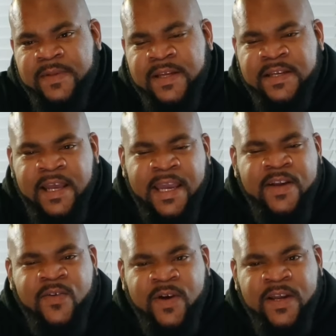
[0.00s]
and then
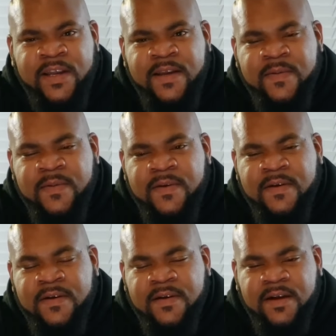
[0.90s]
8th grade,
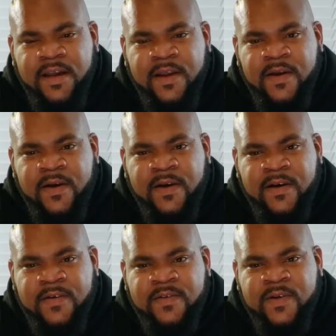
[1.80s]
and
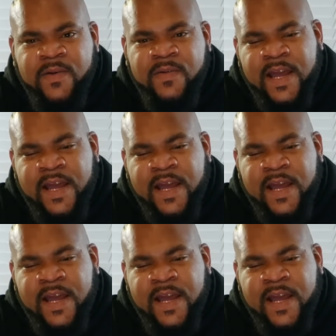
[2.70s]
you know,